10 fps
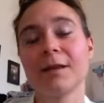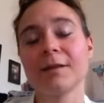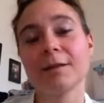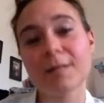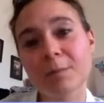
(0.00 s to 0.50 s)

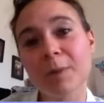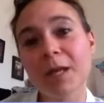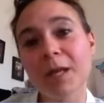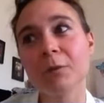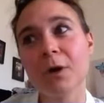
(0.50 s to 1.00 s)
and
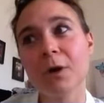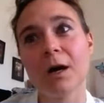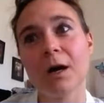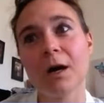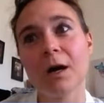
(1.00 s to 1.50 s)
speak from your
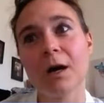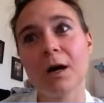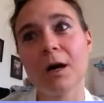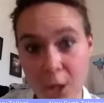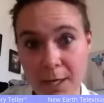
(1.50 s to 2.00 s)
heart,
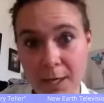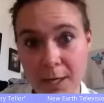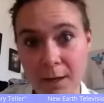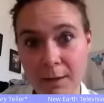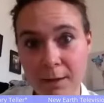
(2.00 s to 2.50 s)

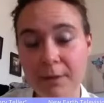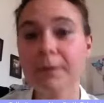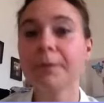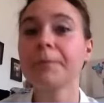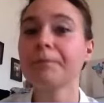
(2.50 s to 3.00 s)
slowly,
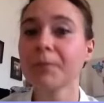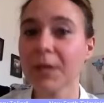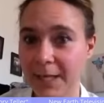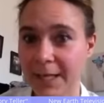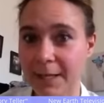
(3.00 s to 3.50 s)

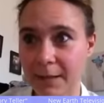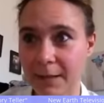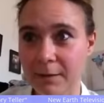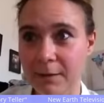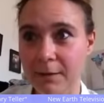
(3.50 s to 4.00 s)
clearly.
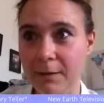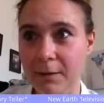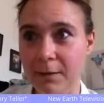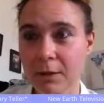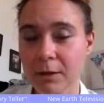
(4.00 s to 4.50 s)

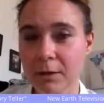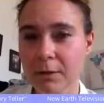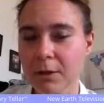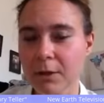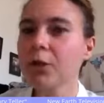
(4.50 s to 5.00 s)

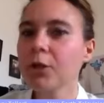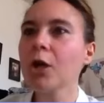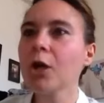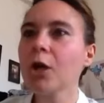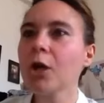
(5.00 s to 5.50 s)

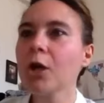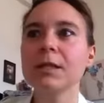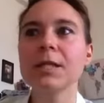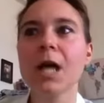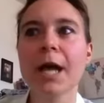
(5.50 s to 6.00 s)
Go back to the
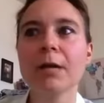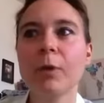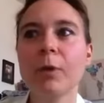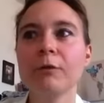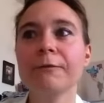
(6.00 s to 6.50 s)
time
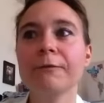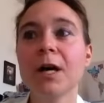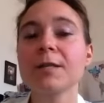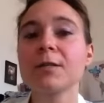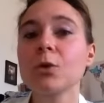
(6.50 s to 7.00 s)
when you
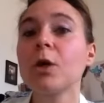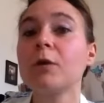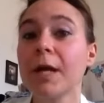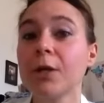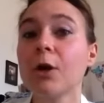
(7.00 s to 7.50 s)
first saw a
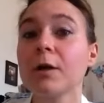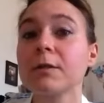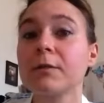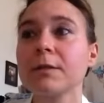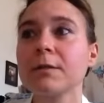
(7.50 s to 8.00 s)

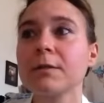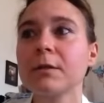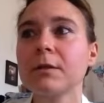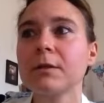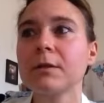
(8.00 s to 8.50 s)
rhinoceros.
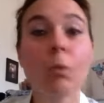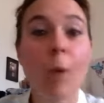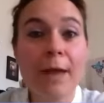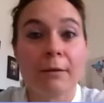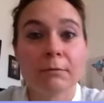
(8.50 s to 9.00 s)

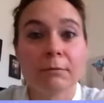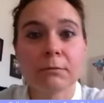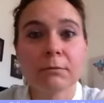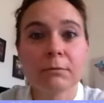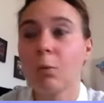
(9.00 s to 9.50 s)
When?
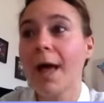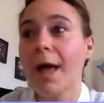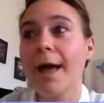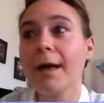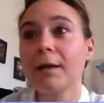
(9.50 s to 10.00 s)

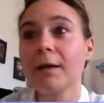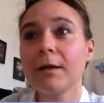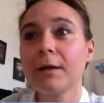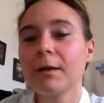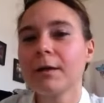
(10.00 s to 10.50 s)
Where?
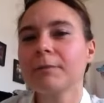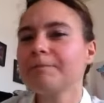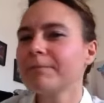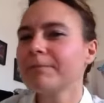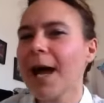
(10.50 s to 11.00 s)

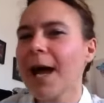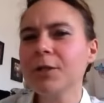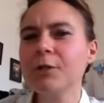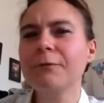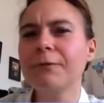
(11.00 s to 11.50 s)
How
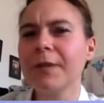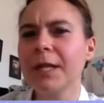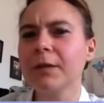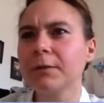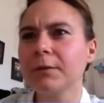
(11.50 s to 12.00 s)
did you feel?